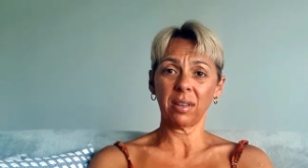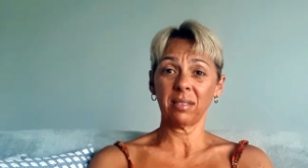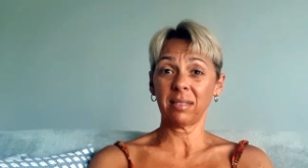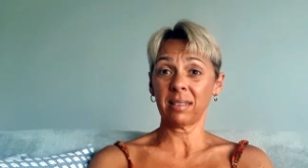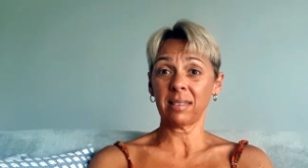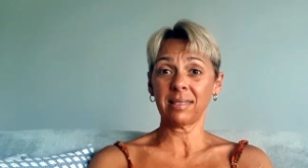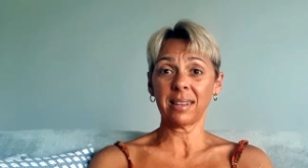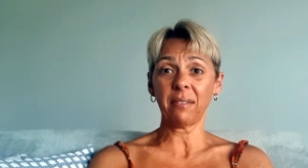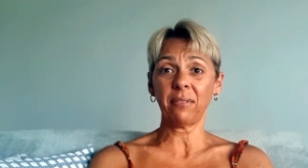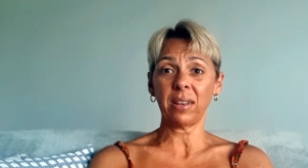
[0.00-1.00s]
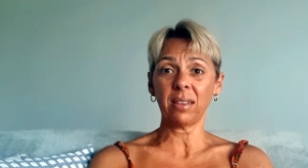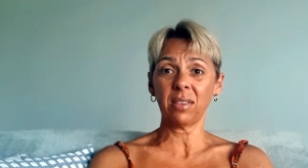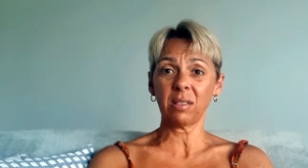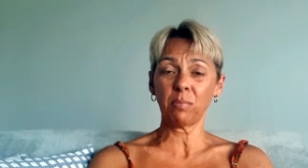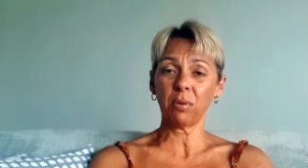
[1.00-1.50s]
It's a Staffy. Now,
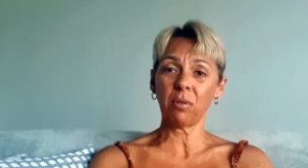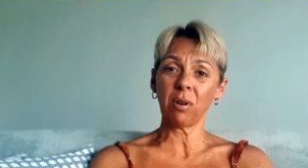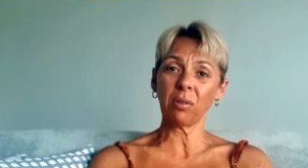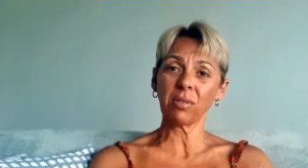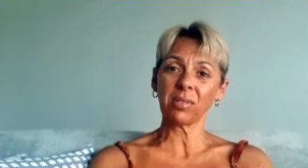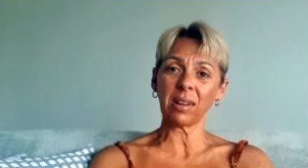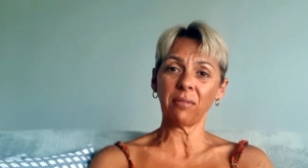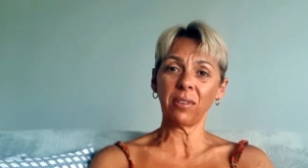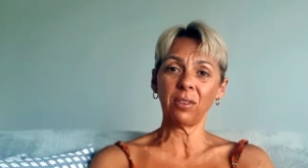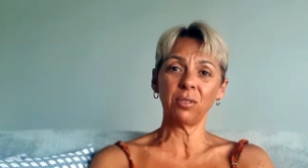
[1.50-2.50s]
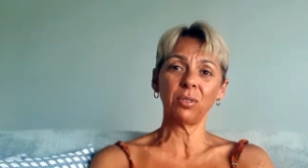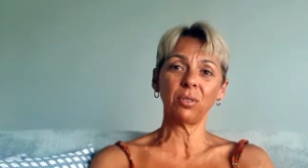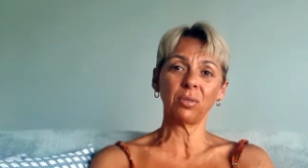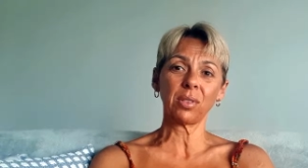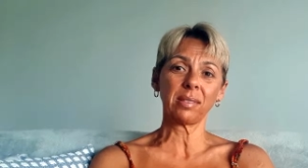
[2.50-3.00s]
this poor old Staffy, who
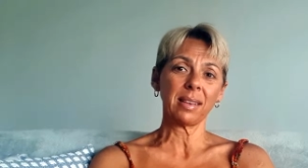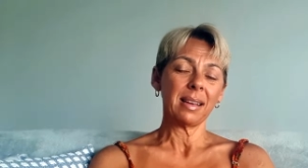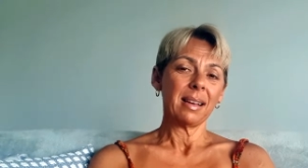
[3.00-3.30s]
looks